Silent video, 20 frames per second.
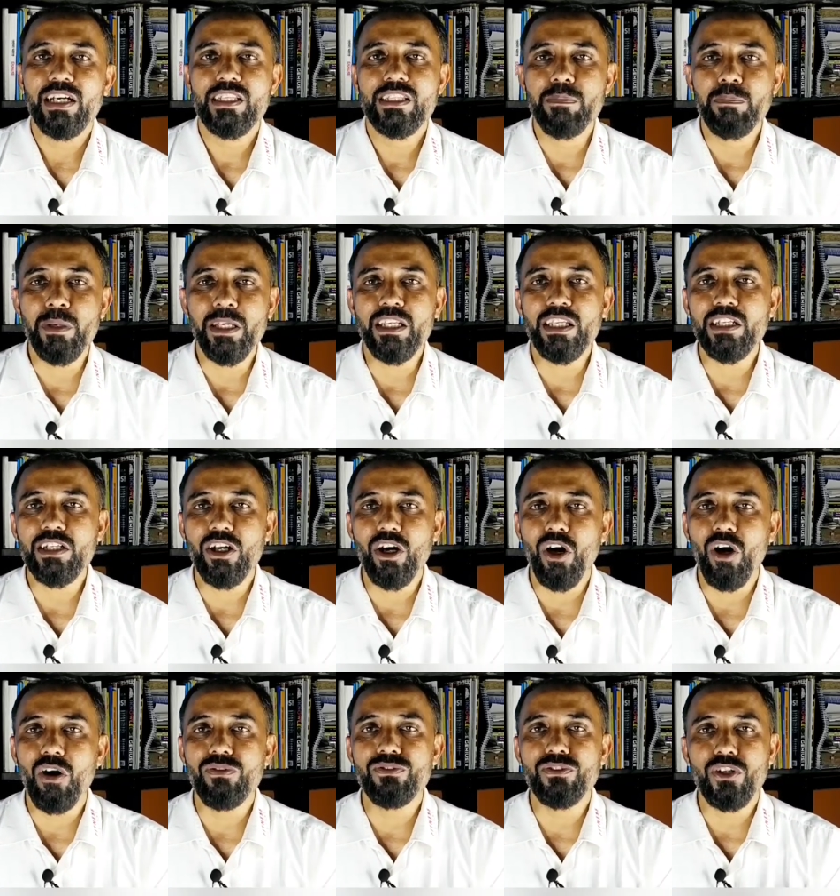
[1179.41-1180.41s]
spinning
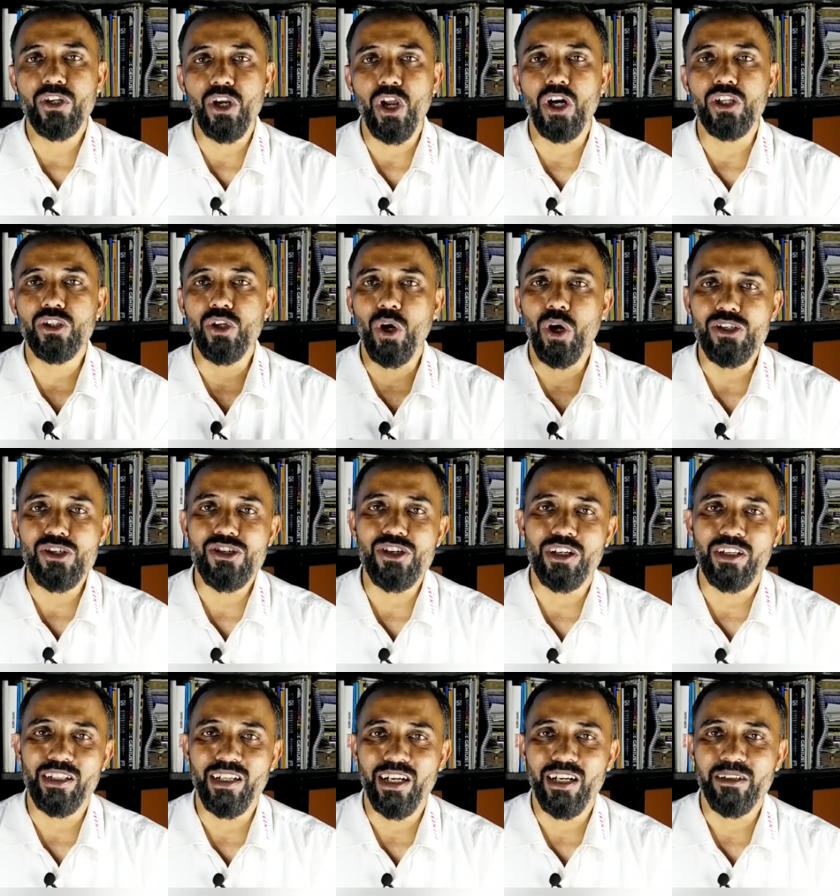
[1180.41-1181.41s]
of cloth on
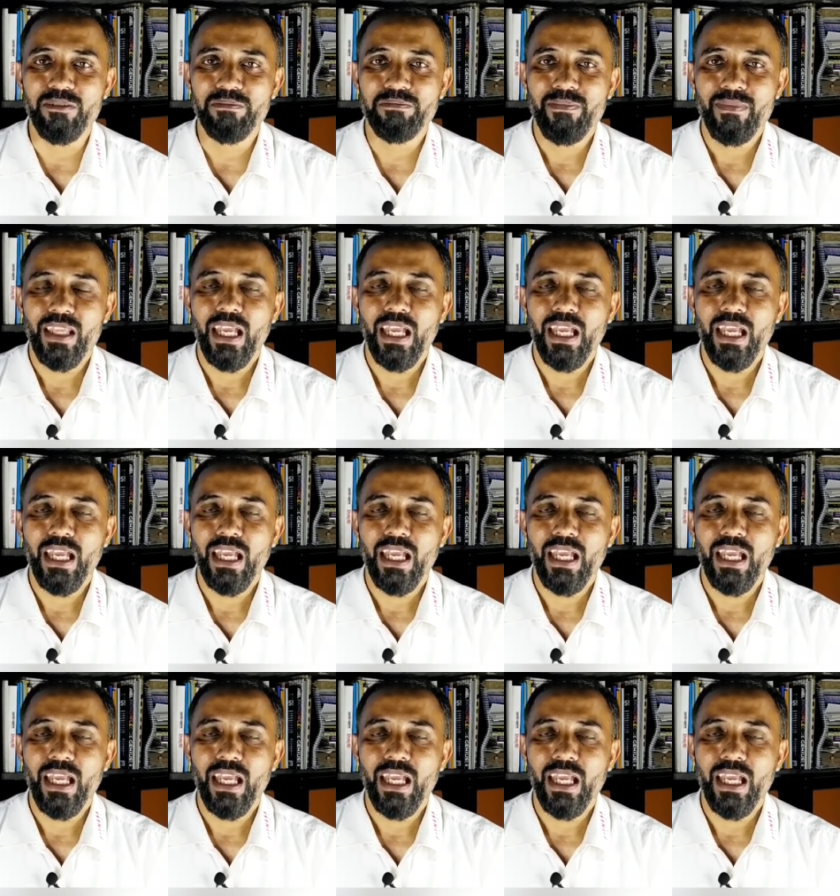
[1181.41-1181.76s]
charkha.